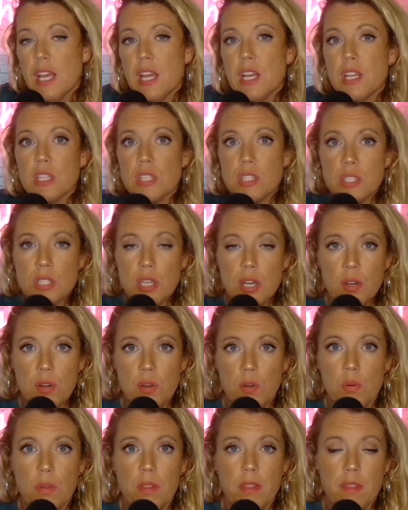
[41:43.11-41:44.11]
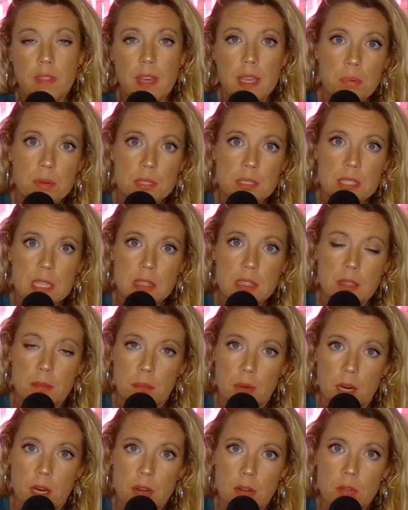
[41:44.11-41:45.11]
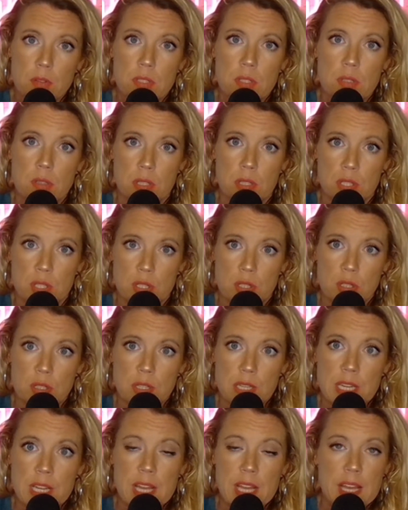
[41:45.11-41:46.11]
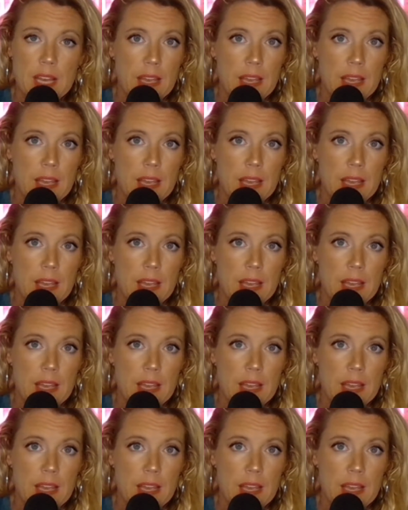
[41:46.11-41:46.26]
So they present the models to the jury